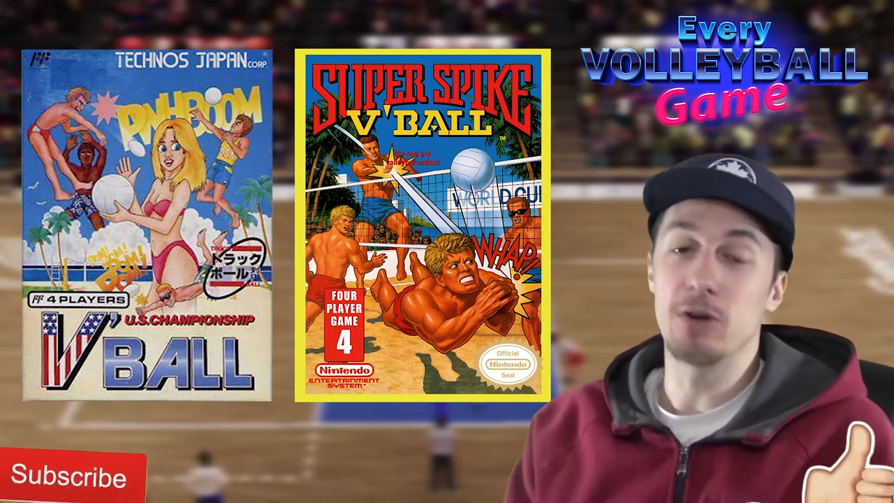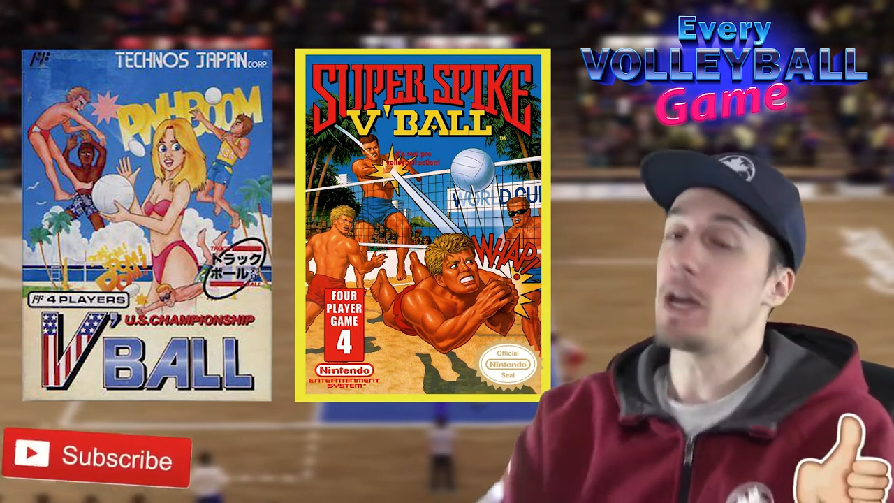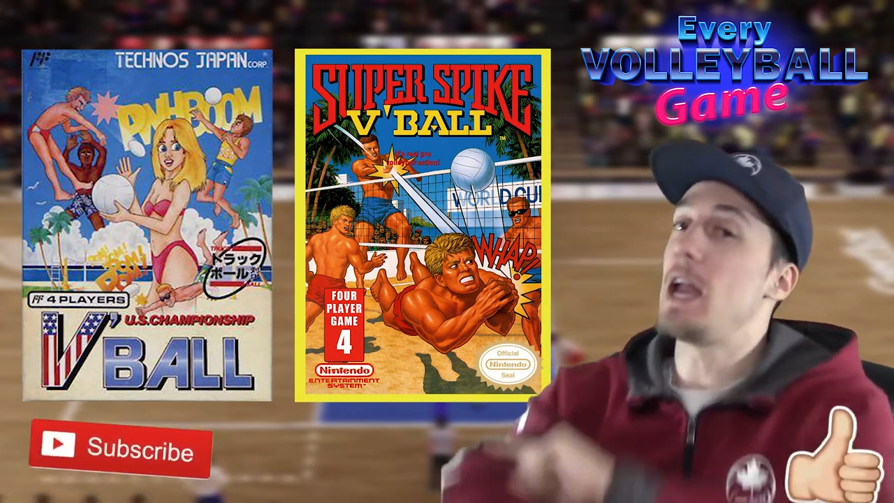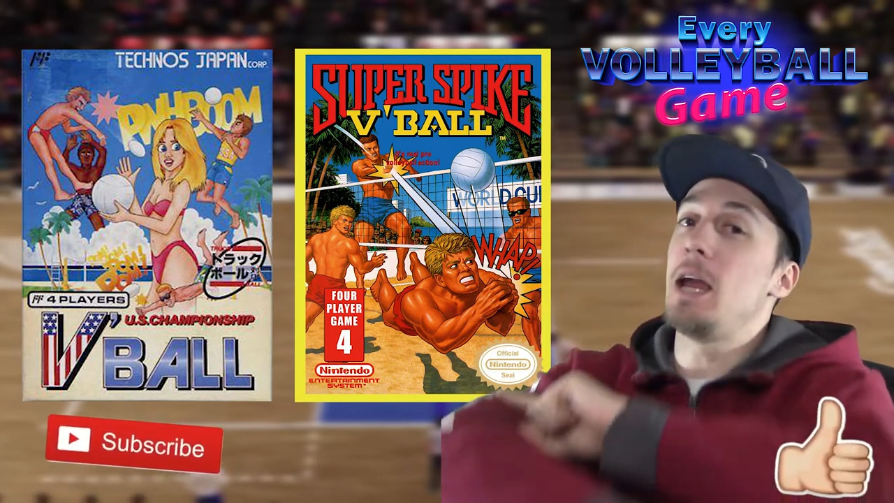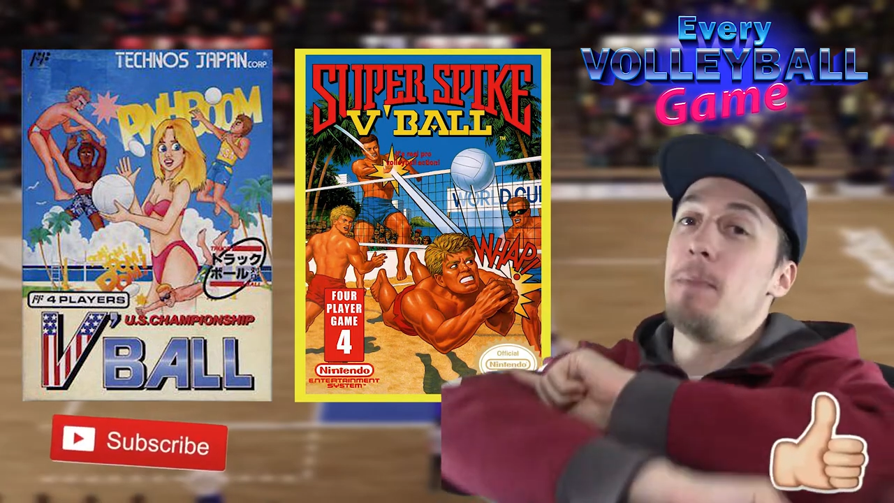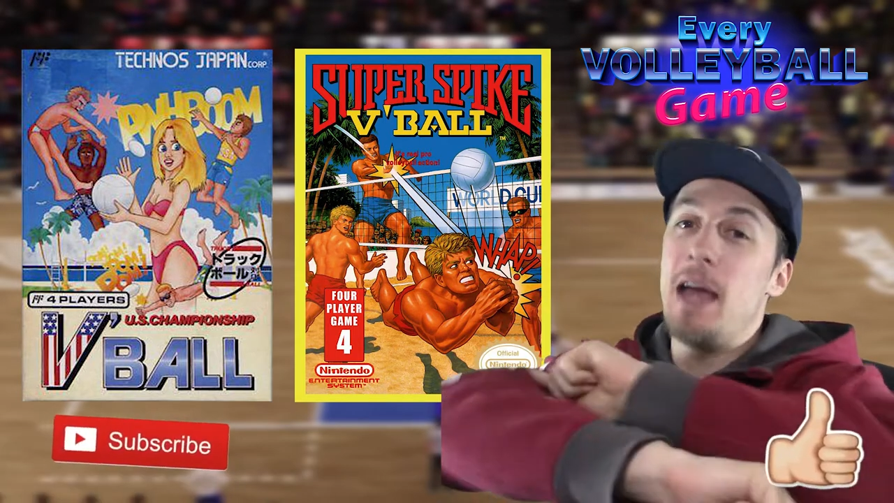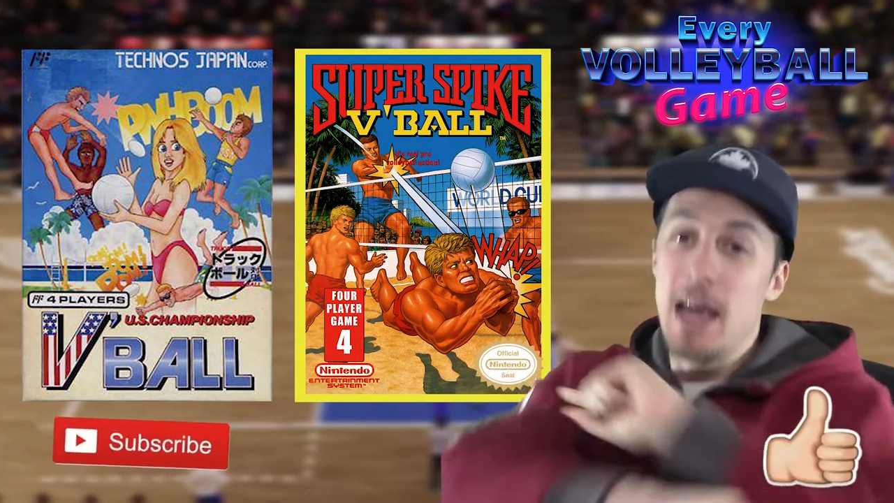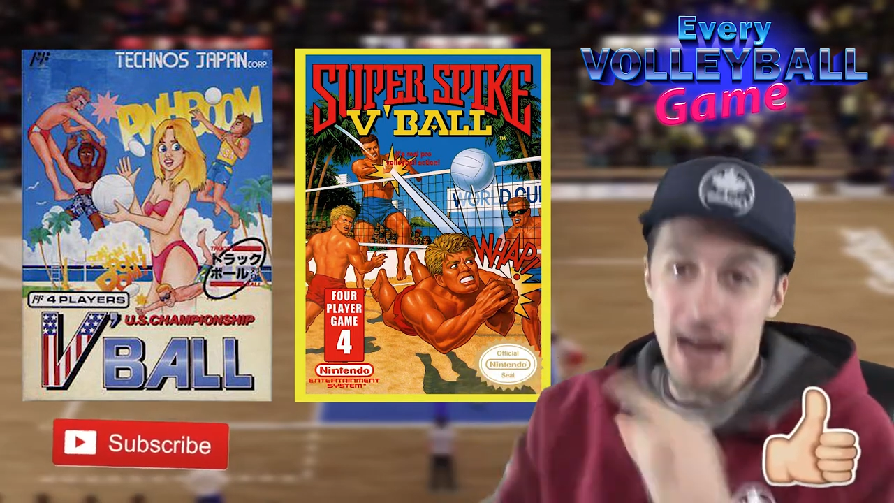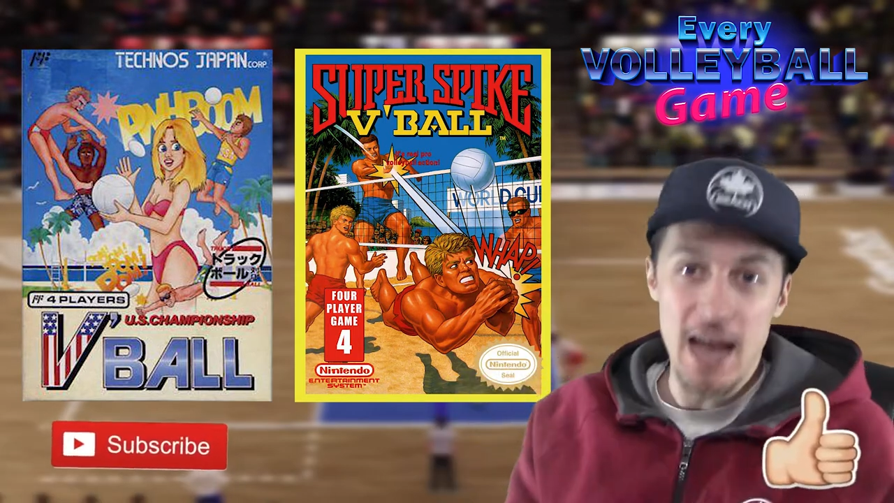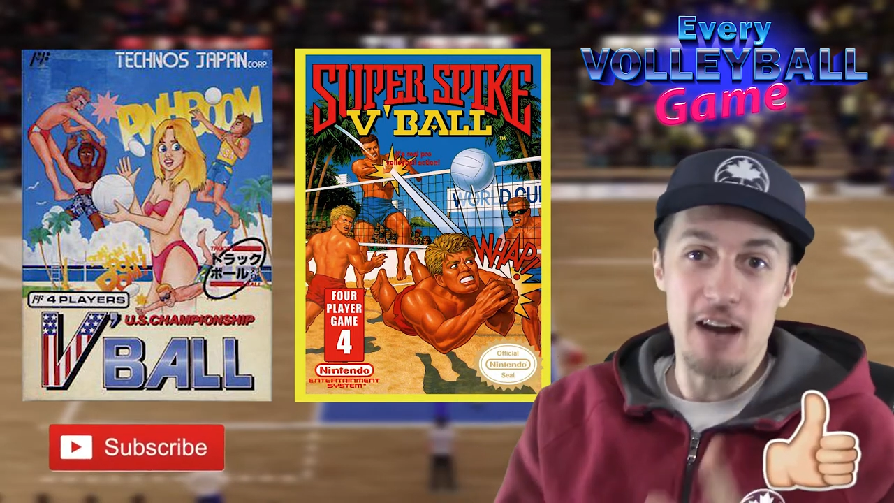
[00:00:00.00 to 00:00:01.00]
game
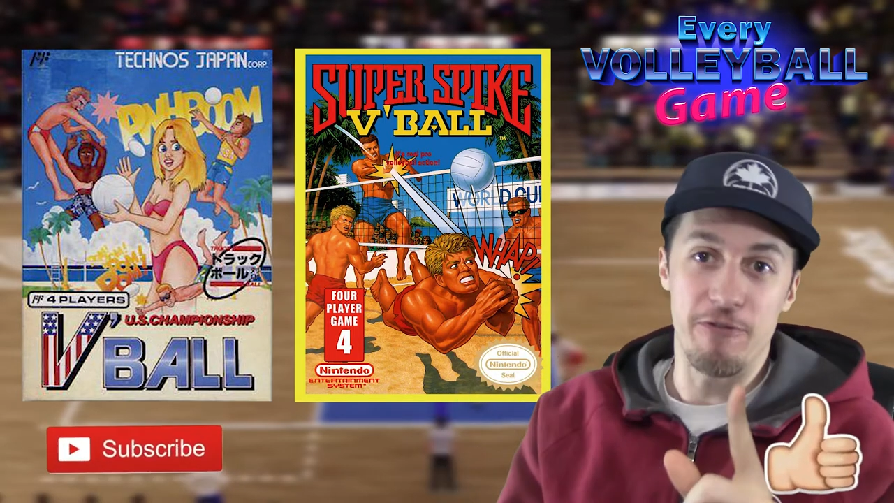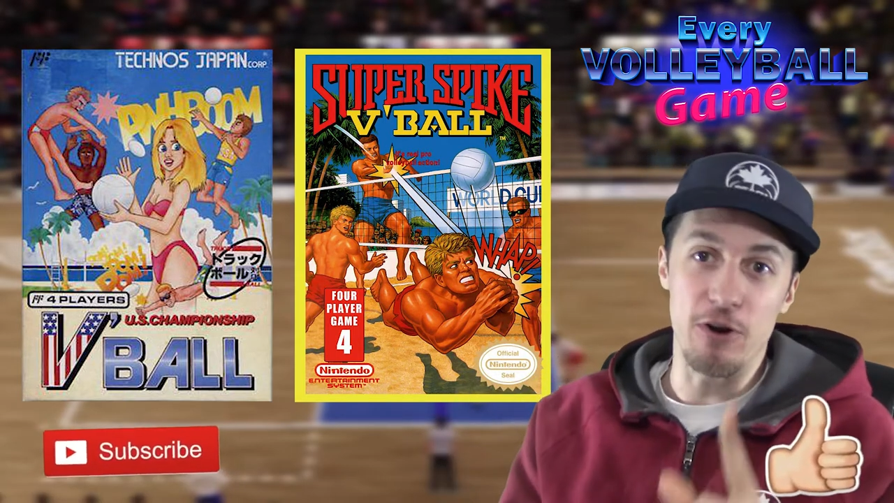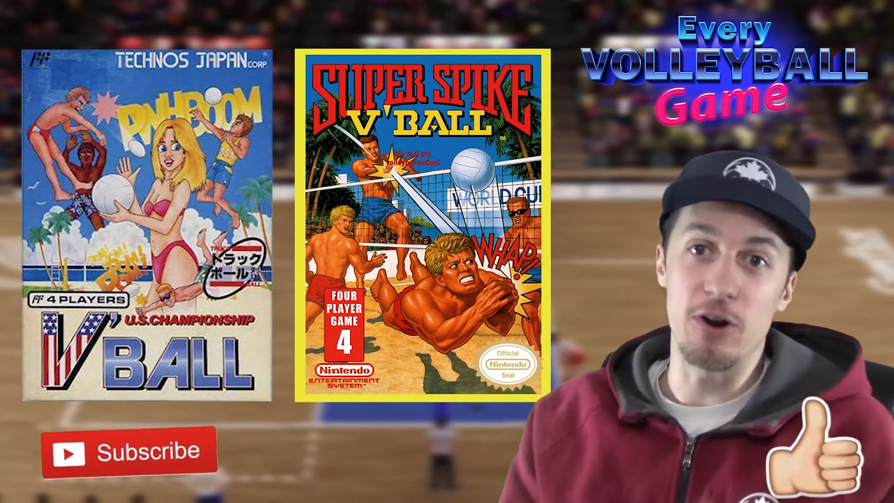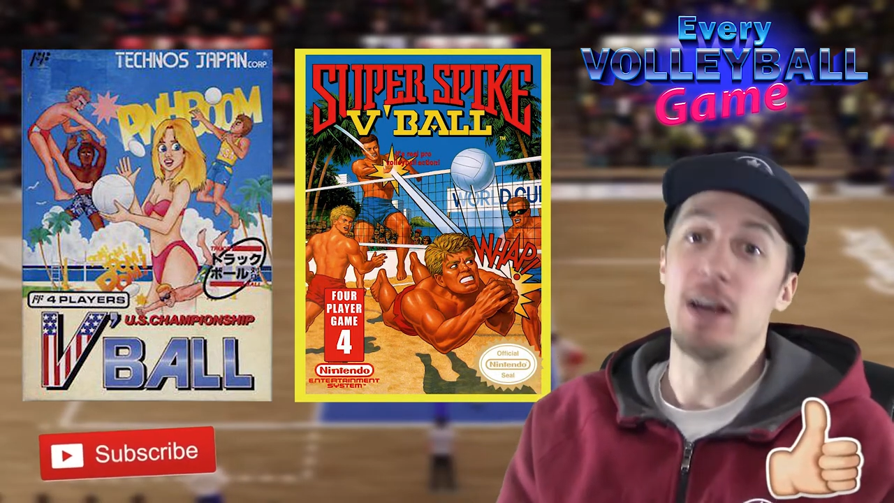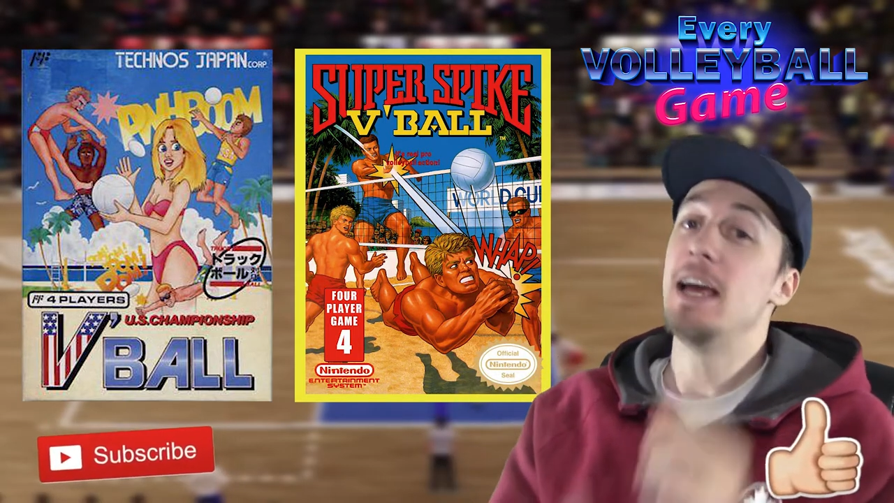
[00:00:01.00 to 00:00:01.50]
ever.